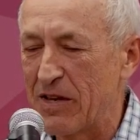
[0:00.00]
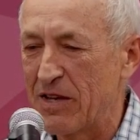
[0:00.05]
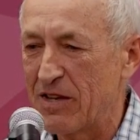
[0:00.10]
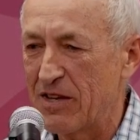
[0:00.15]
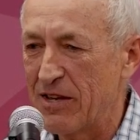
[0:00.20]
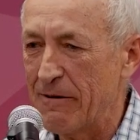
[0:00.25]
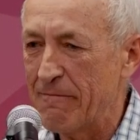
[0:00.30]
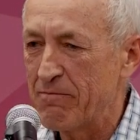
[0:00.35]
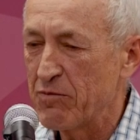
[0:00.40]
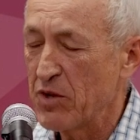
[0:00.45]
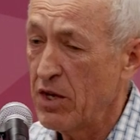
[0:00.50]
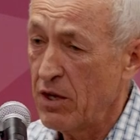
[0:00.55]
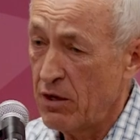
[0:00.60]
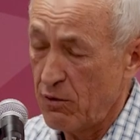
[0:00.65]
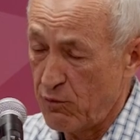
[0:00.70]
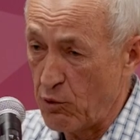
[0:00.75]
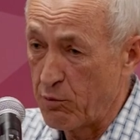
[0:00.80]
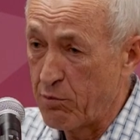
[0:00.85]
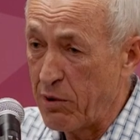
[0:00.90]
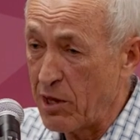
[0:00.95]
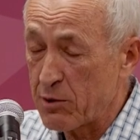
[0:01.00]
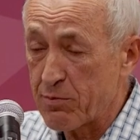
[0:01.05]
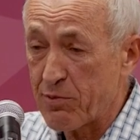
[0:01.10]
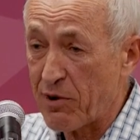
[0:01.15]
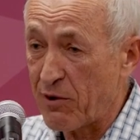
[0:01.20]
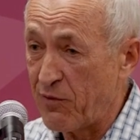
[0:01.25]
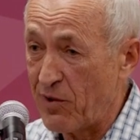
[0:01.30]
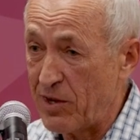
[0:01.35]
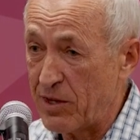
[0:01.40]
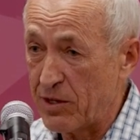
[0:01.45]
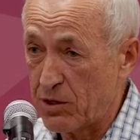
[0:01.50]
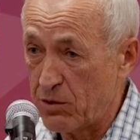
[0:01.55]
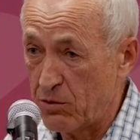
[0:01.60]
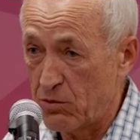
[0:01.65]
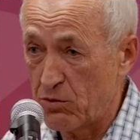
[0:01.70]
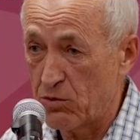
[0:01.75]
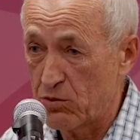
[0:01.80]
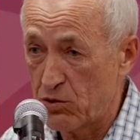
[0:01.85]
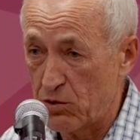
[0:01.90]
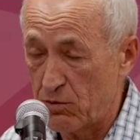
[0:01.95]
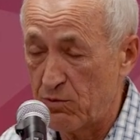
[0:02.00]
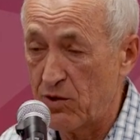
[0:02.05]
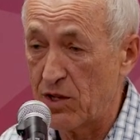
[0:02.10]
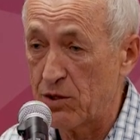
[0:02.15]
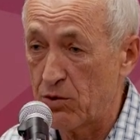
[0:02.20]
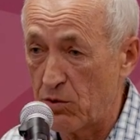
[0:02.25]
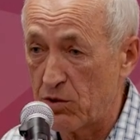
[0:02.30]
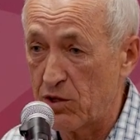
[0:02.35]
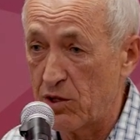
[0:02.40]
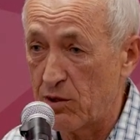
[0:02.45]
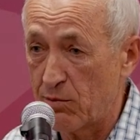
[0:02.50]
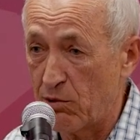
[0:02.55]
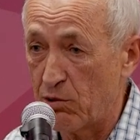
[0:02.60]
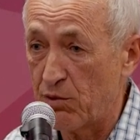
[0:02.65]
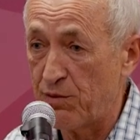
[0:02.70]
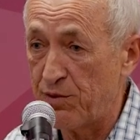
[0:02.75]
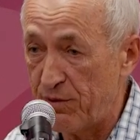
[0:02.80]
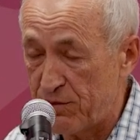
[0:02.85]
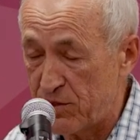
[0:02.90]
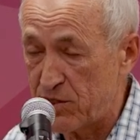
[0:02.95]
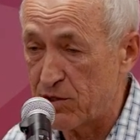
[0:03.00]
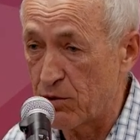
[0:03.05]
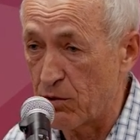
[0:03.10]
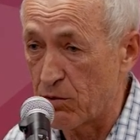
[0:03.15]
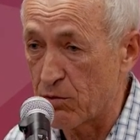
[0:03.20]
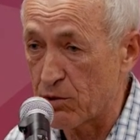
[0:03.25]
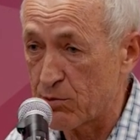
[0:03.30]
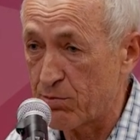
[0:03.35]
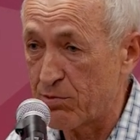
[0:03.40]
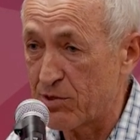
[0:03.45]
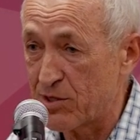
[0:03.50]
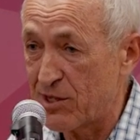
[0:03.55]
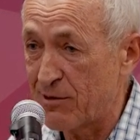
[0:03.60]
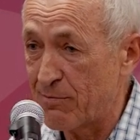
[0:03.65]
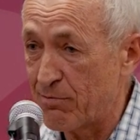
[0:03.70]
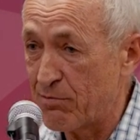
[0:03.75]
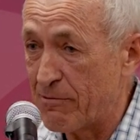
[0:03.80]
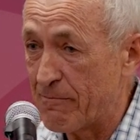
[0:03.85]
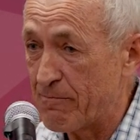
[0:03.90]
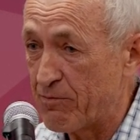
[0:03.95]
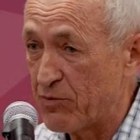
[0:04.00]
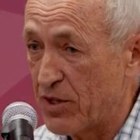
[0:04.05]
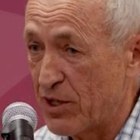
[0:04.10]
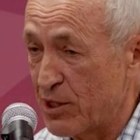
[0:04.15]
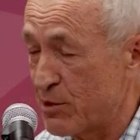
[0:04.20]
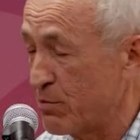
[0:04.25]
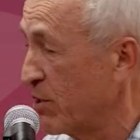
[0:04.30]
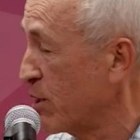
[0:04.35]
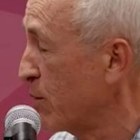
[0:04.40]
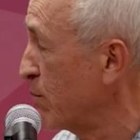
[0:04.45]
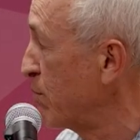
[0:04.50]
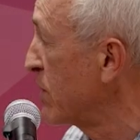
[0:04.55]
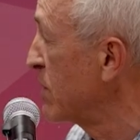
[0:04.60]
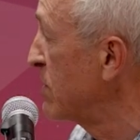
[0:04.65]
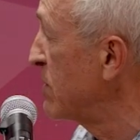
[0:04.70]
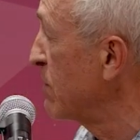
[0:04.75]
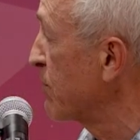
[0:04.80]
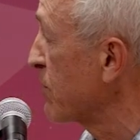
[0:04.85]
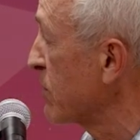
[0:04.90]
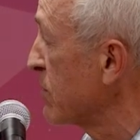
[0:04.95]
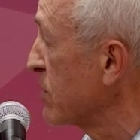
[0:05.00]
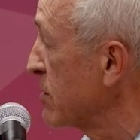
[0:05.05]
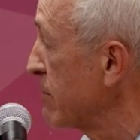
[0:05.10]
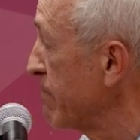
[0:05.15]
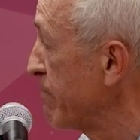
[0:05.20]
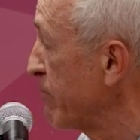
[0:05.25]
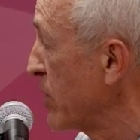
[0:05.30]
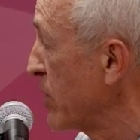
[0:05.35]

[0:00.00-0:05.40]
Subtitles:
Yeah, for bulk profiling, we are talking about $50 per sample. It's make big difference.